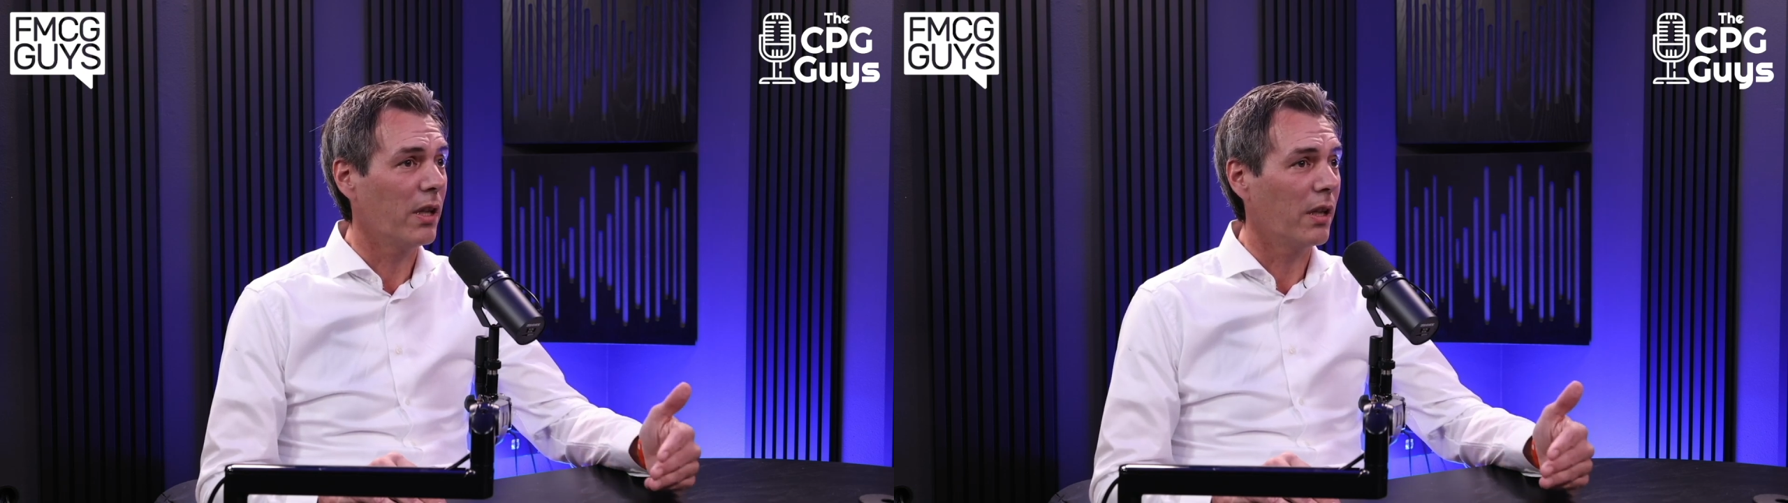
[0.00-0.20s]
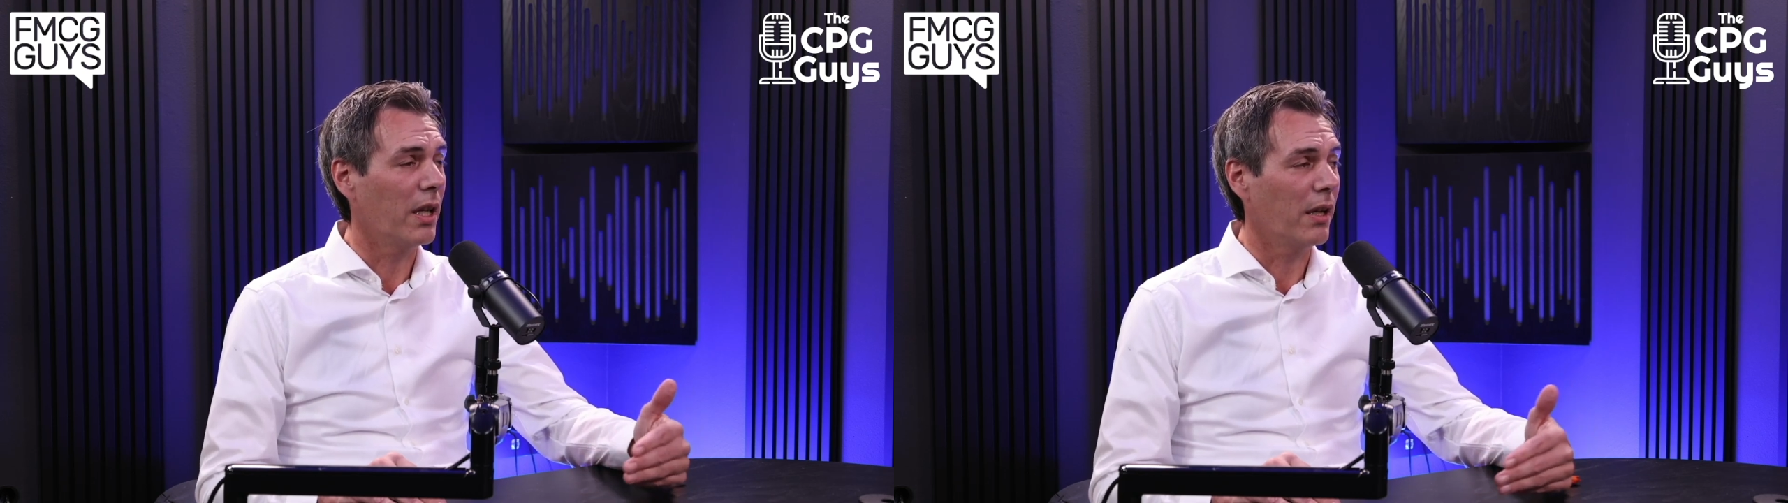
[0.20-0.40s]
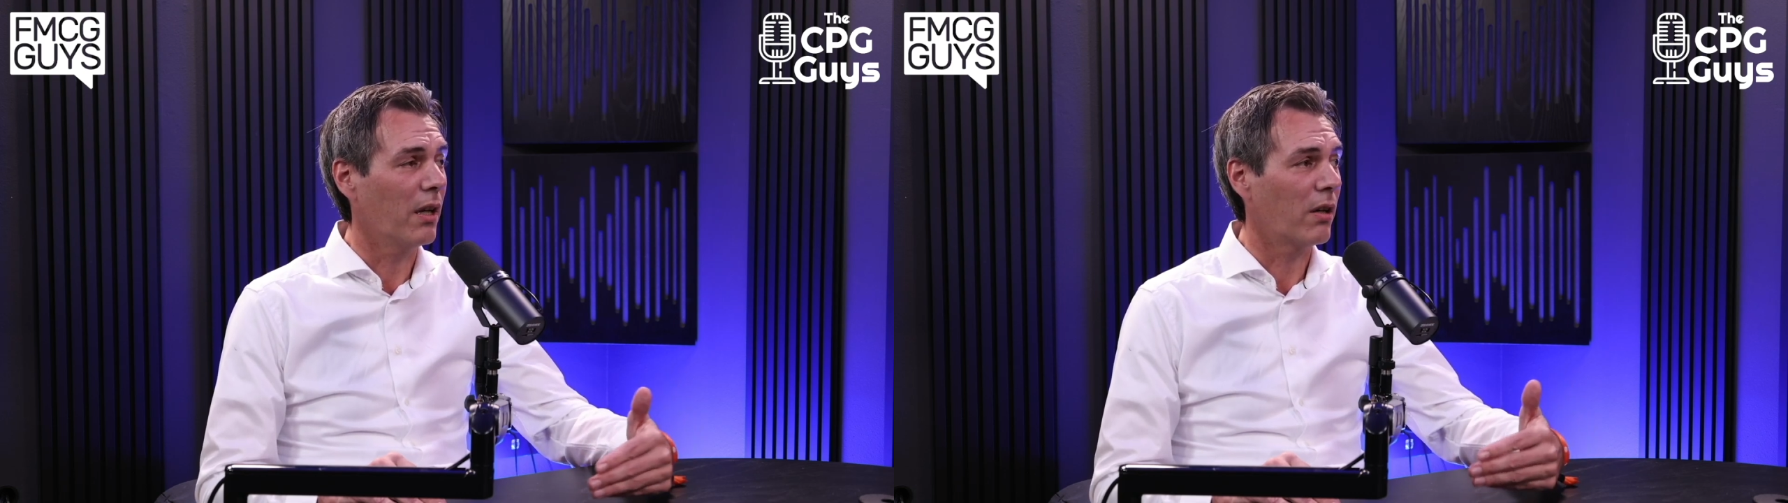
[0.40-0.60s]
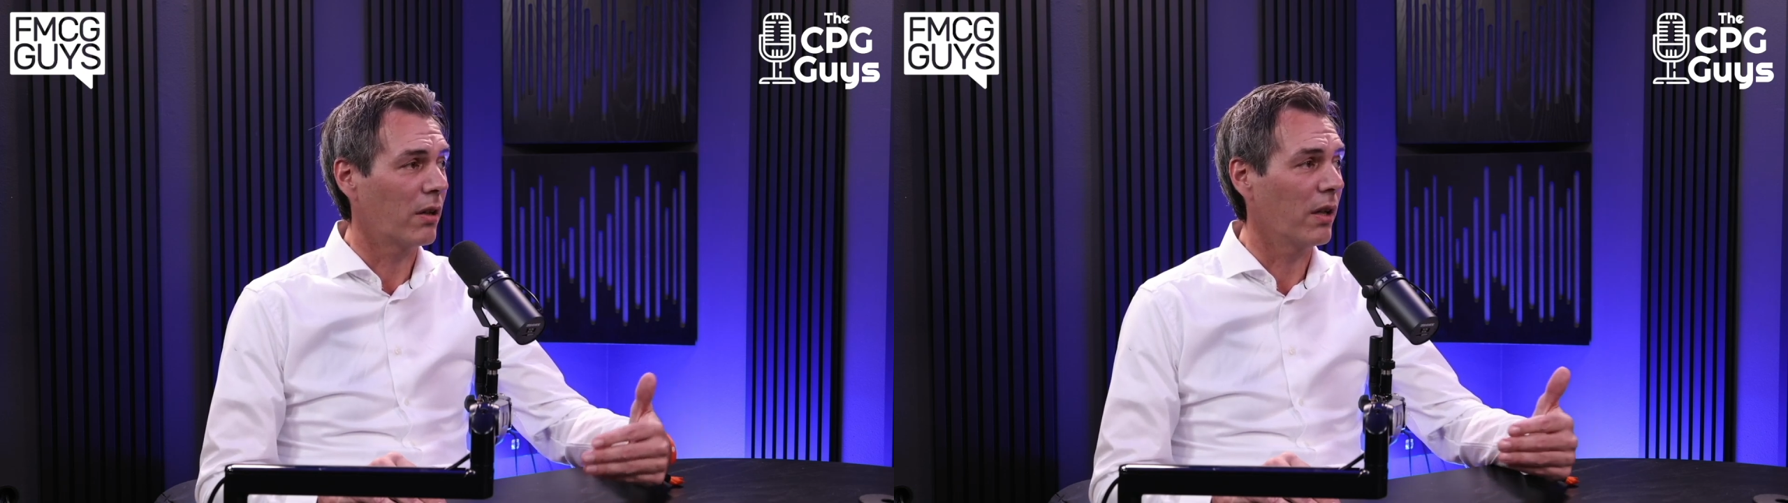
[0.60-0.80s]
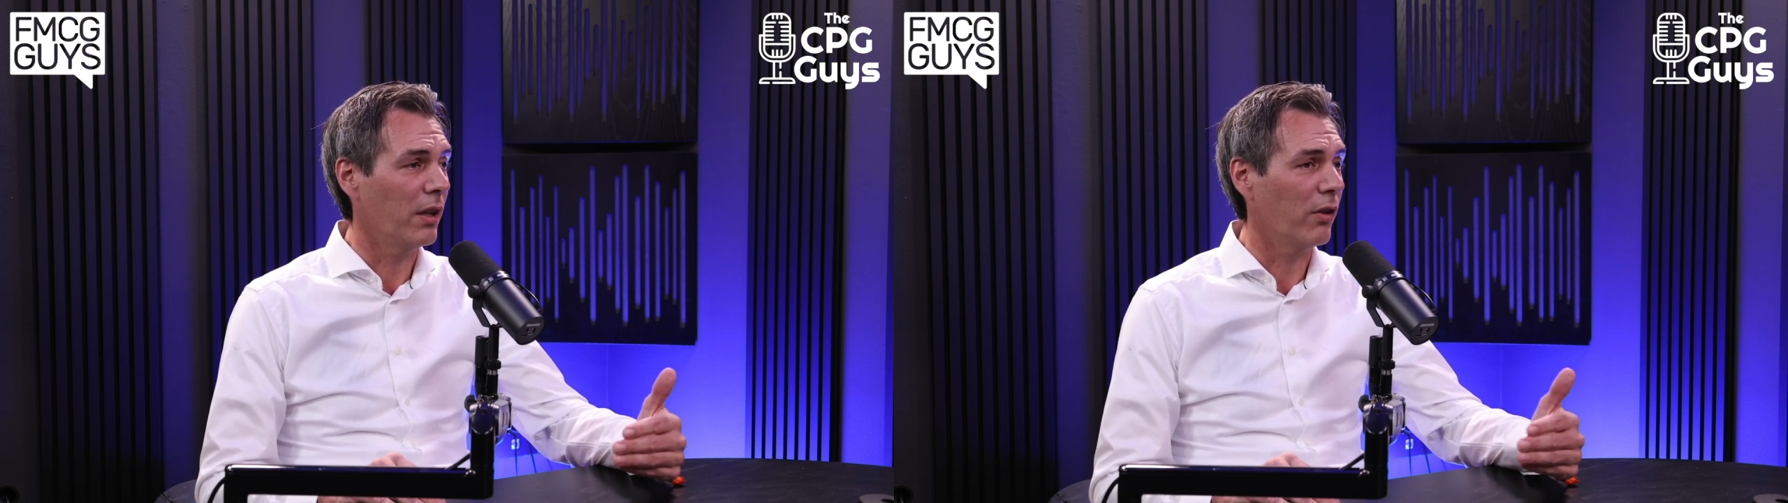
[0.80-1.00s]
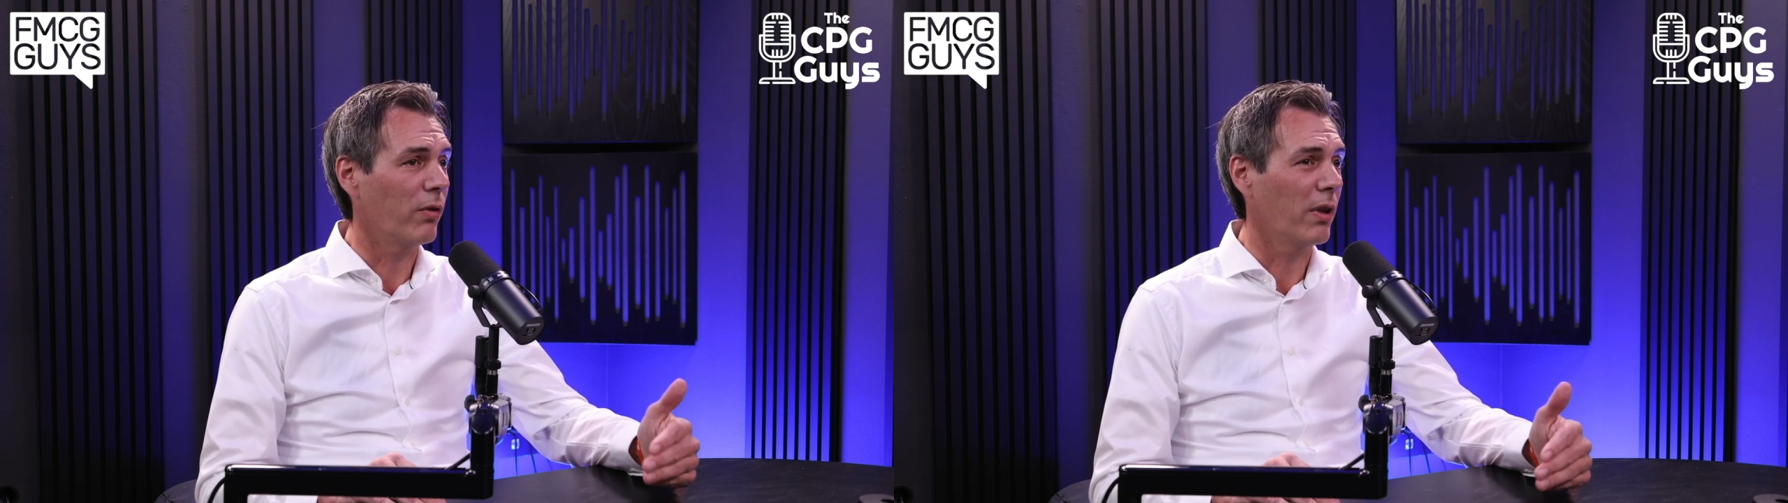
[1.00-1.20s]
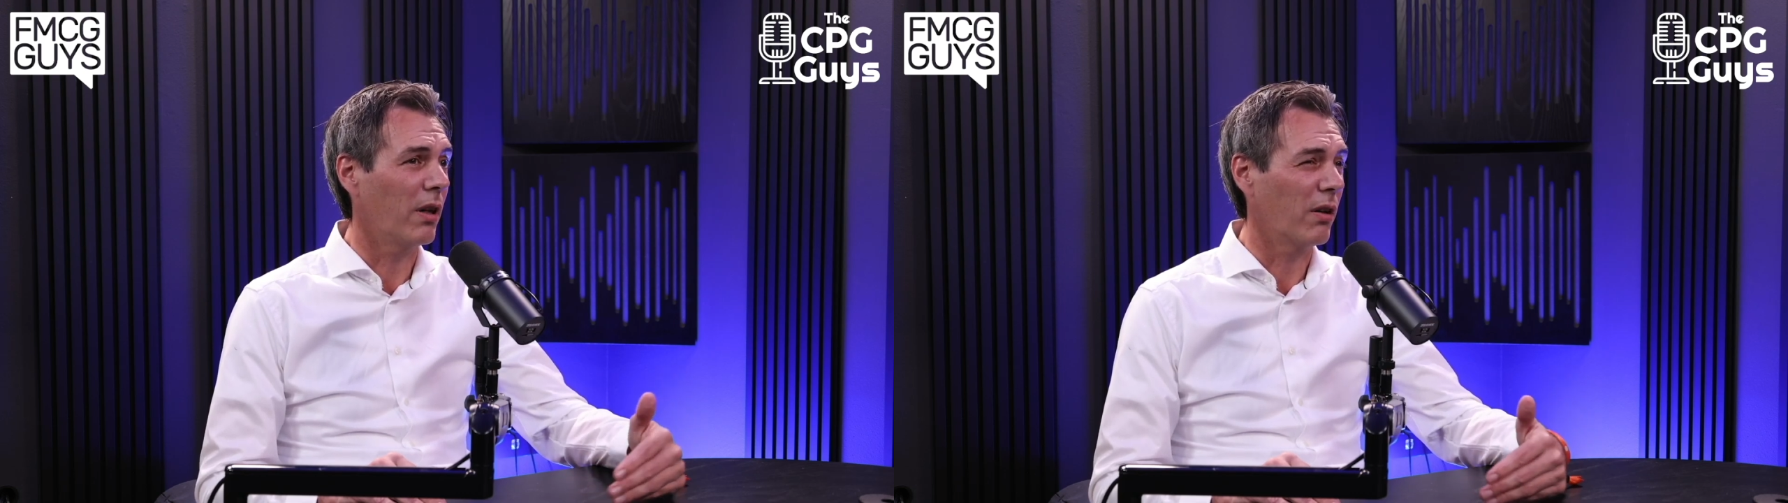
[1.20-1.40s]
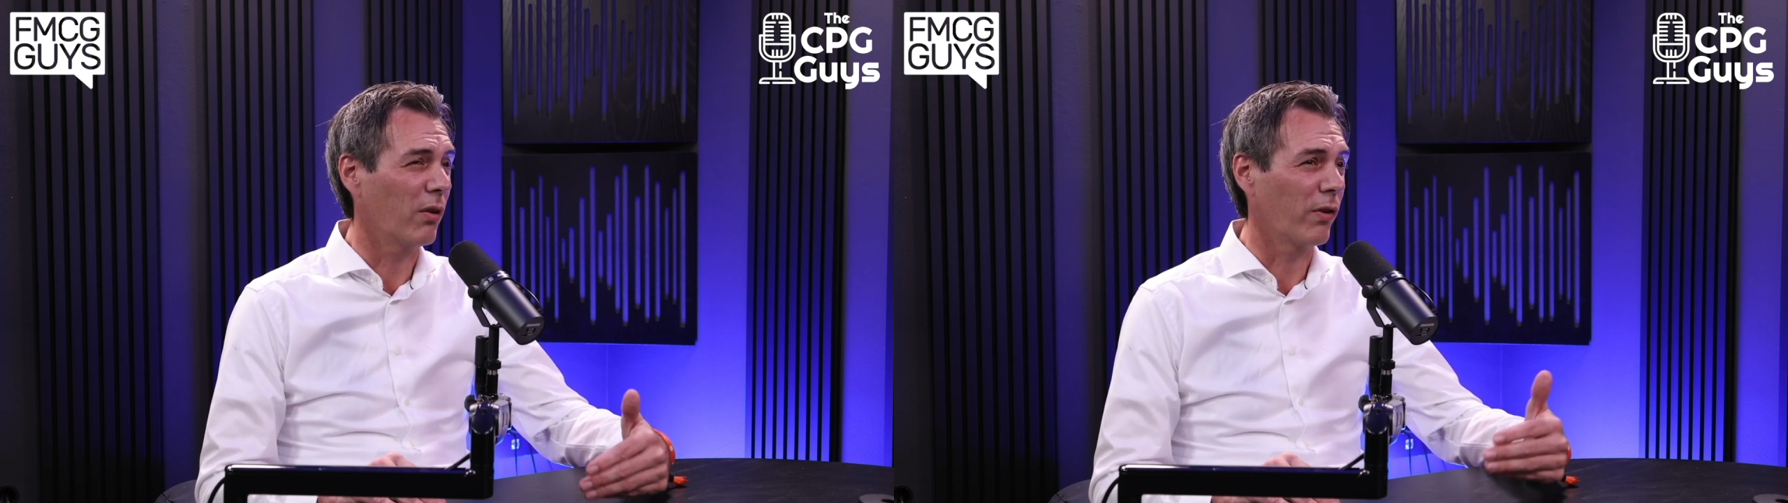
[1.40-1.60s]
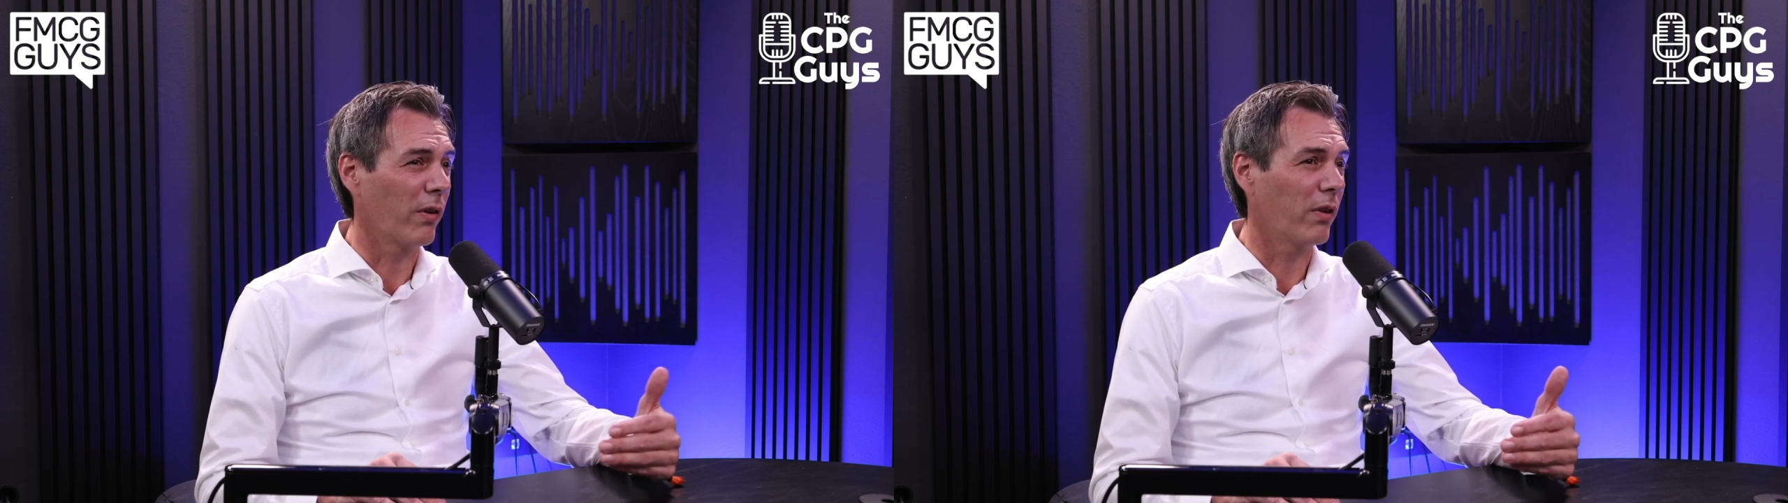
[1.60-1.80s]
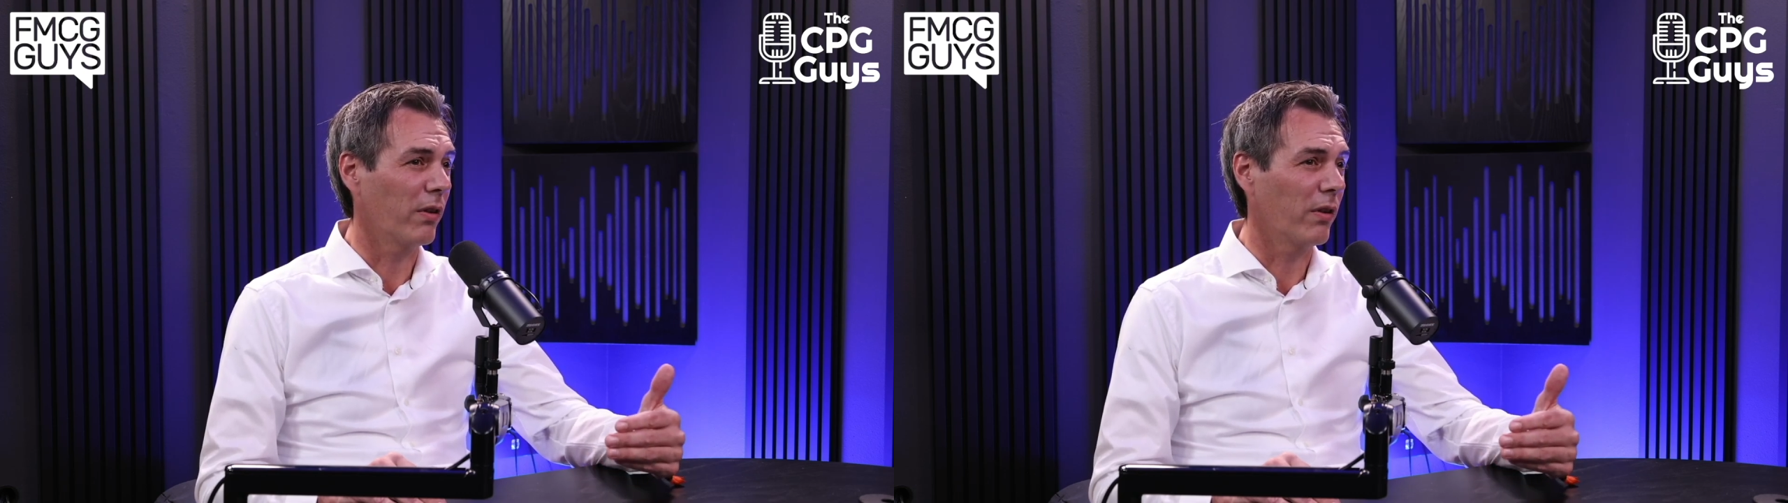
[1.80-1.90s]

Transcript: in our industry are also